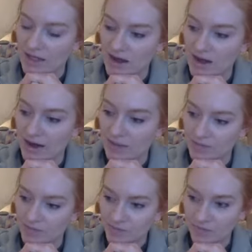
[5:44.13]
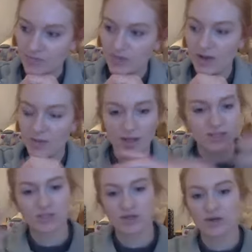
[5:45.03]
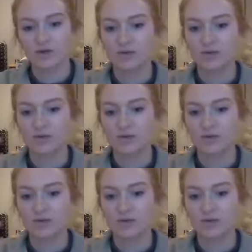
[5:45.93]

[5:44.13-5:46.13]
time appears to